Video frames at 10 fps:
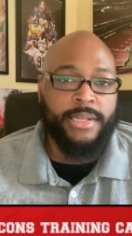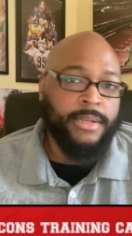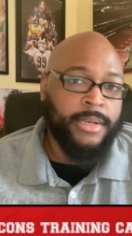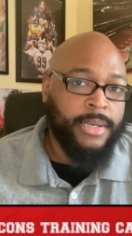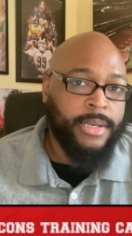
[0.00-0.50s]
And
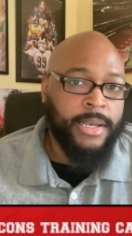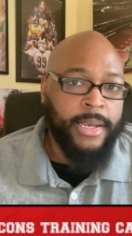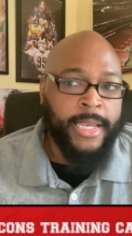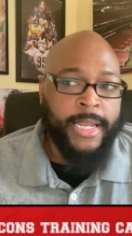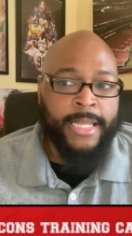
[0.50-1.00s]

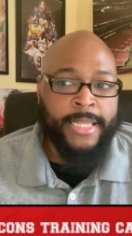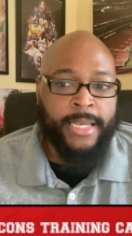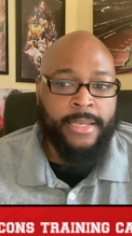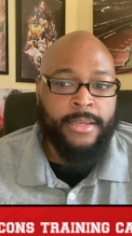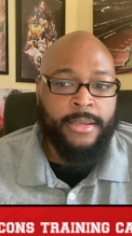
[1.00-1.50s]
again, I
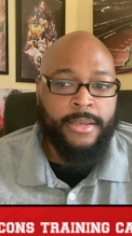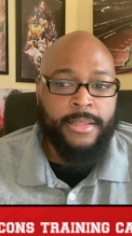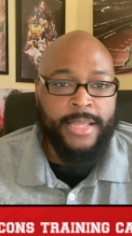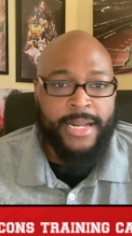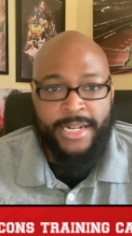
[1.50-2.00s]
think
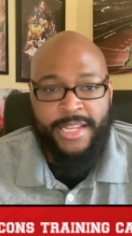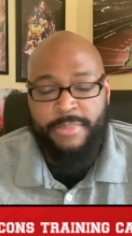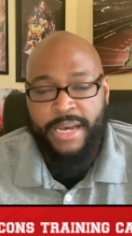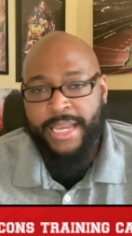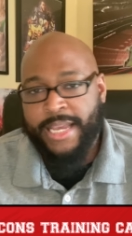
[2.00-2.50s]
that idiot
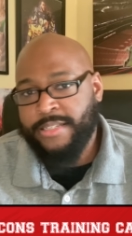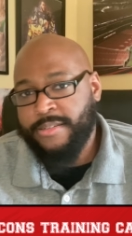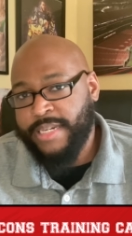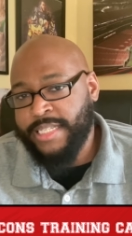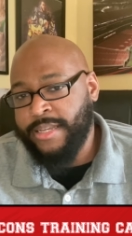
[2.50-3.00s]

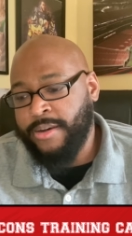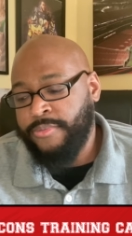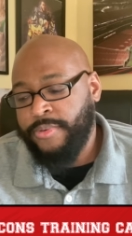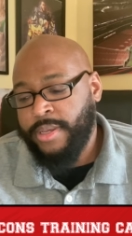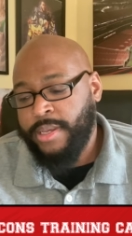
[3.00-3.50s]
podcaster, myself,